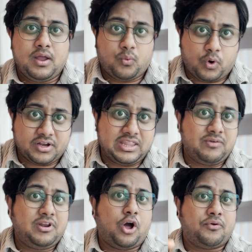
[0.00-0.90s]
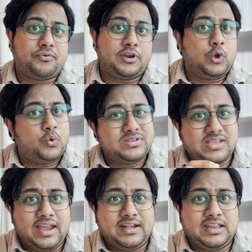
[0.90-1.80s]
what they will offer you is
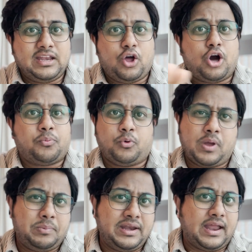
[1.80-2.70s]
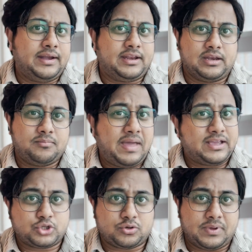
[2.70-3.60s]
18 or probably 19,
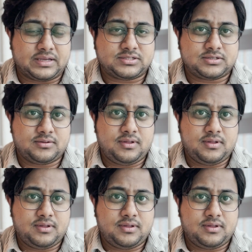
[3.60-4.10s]
max to max.